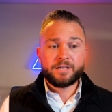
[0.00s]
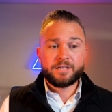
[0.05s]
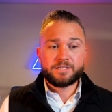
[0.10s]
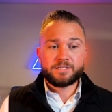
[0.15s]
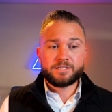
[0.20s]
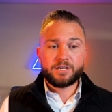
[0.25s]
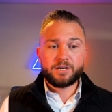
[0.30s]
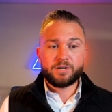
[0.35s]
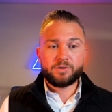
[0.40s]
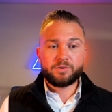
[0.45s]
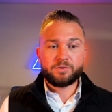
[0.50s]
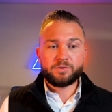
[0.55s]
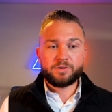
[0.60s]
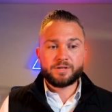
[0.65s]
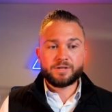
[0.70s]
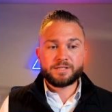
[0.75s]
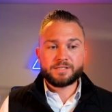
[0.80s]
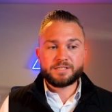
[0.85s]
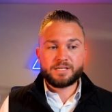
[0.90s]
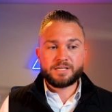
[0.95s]
So you
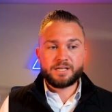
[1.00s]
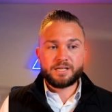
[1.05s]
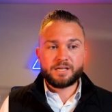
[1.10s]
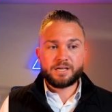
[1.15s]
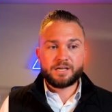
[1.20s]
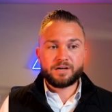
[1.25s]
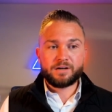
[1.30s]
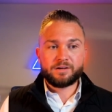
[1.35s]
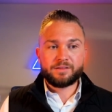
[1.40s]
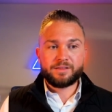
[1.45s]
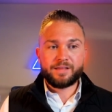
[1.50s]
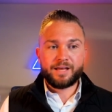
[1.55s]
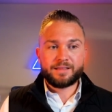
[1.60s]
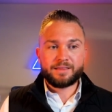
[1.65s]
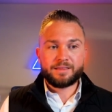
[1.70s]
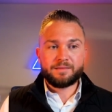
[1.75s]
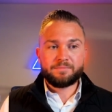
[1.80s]
can see here that the